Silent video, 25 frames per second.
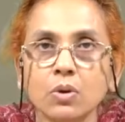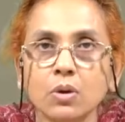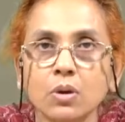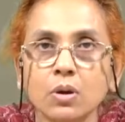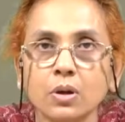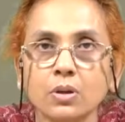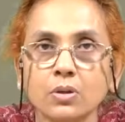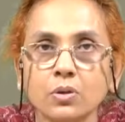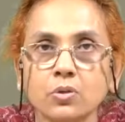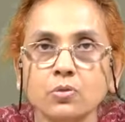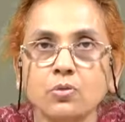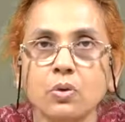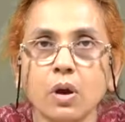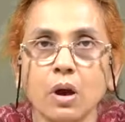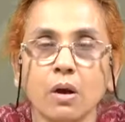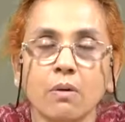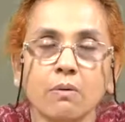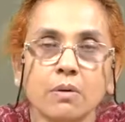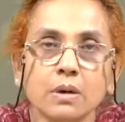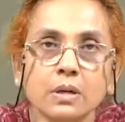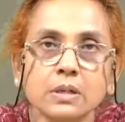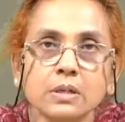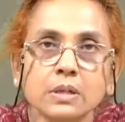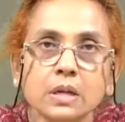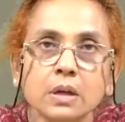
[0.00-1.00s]
uh, two
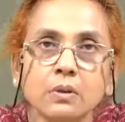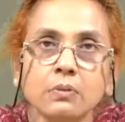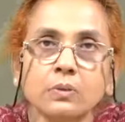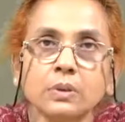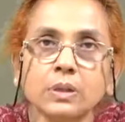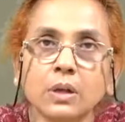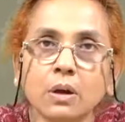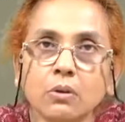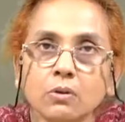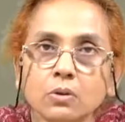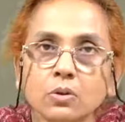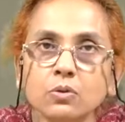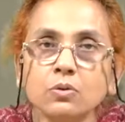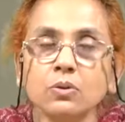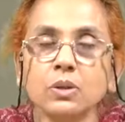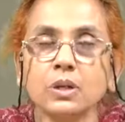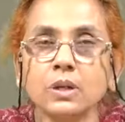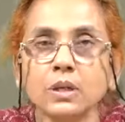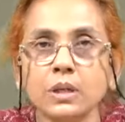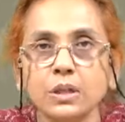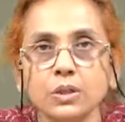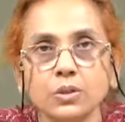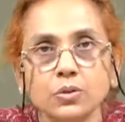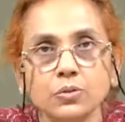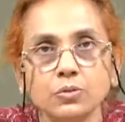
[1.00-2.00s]
hours without
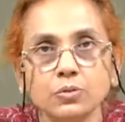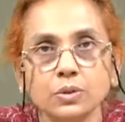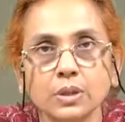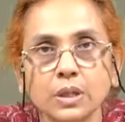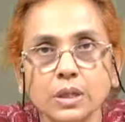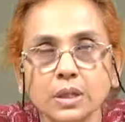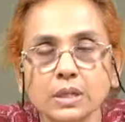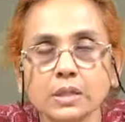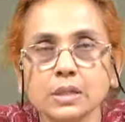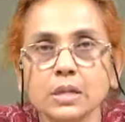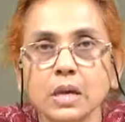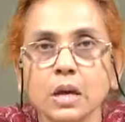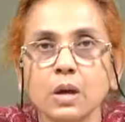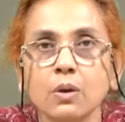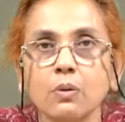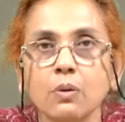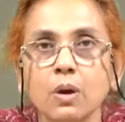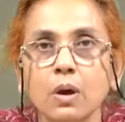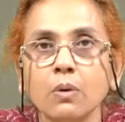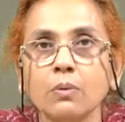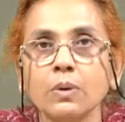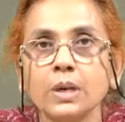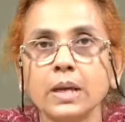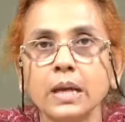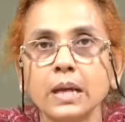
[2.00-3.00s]
going into this
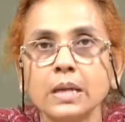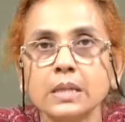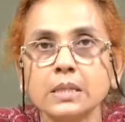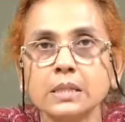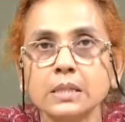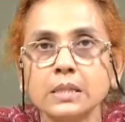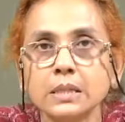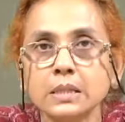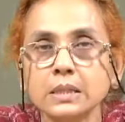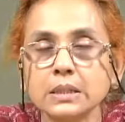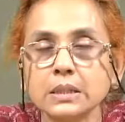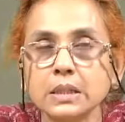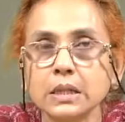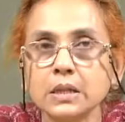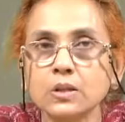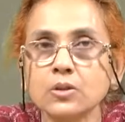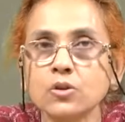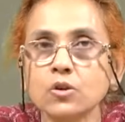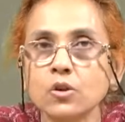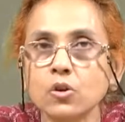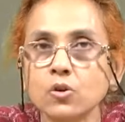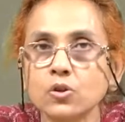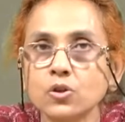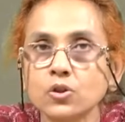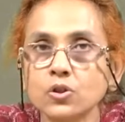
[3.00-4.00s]
we can see that
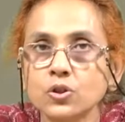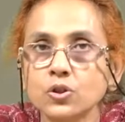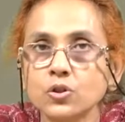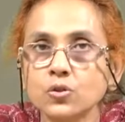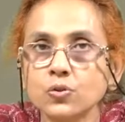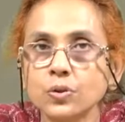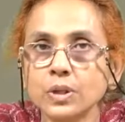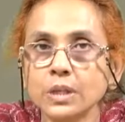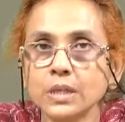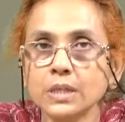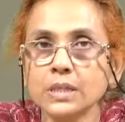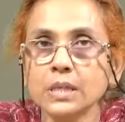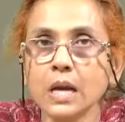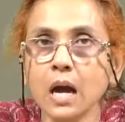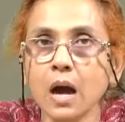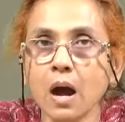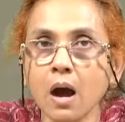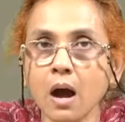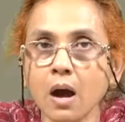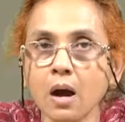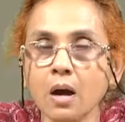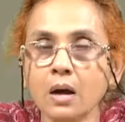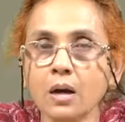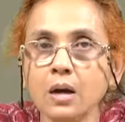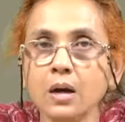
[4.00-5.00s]
short stories
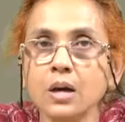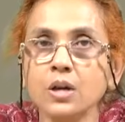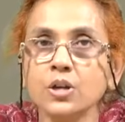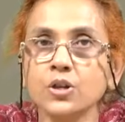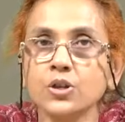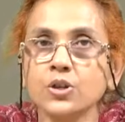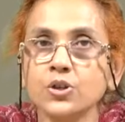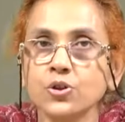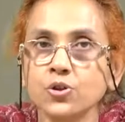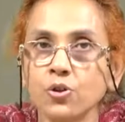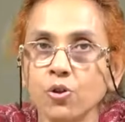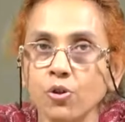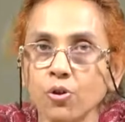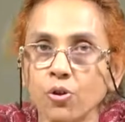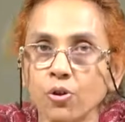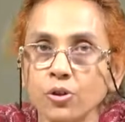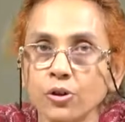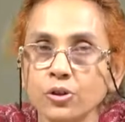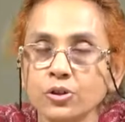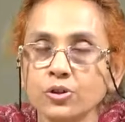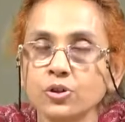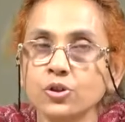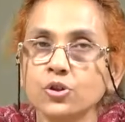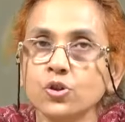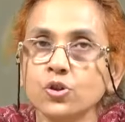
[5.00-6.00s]
are short,